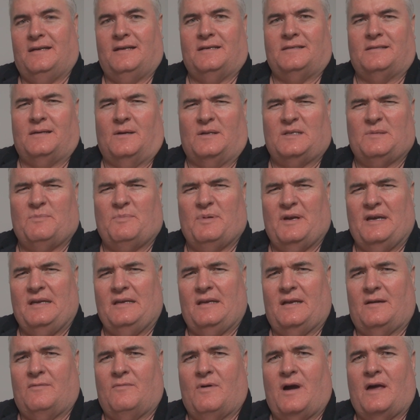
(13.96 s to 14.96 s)
so it's been
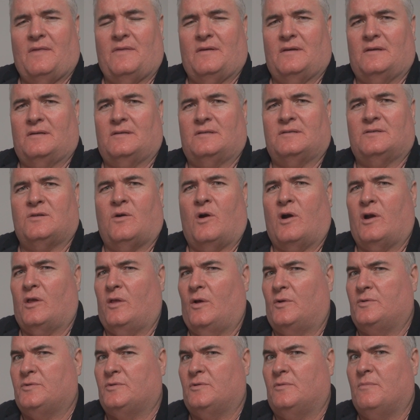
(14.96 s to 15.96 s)
a rather
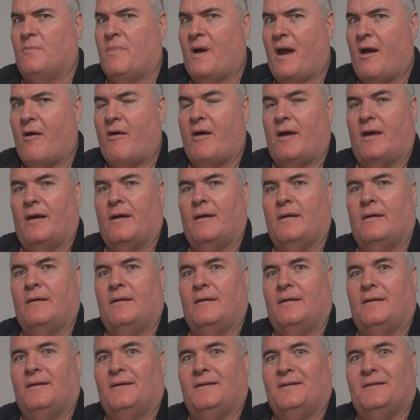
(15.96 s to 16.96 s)
psychological barrier.
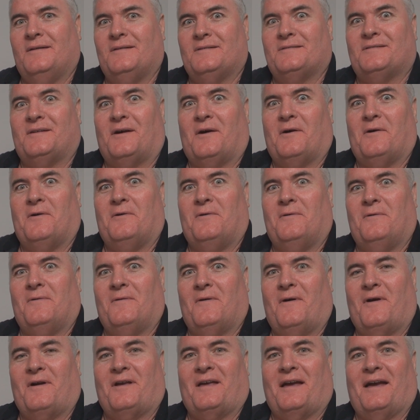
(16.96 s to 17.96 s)
So,
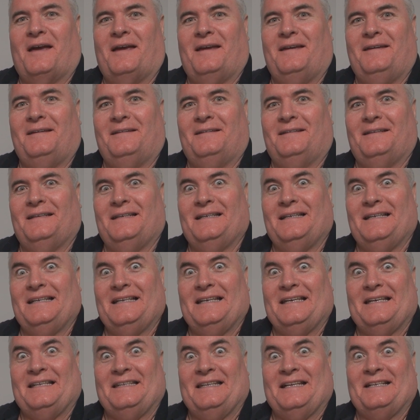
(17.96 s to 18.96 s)
okay,
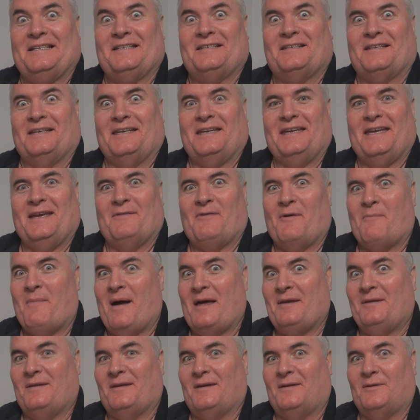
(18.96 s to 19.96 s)
let's see if I'm
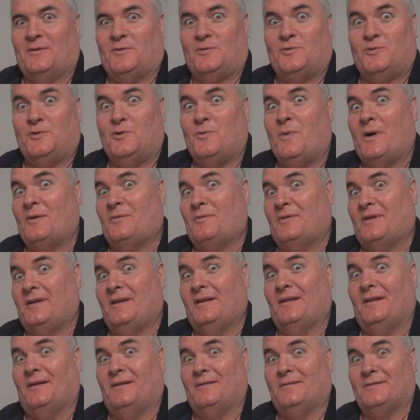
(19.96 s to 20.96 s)
under 200
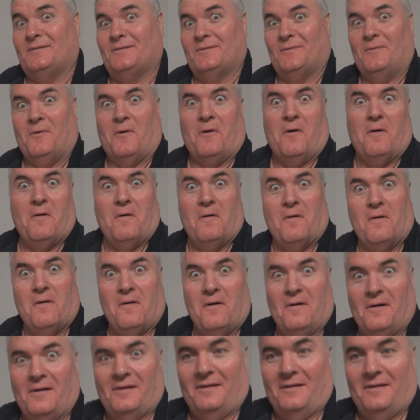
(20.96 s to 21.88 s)
kilos. Whoa.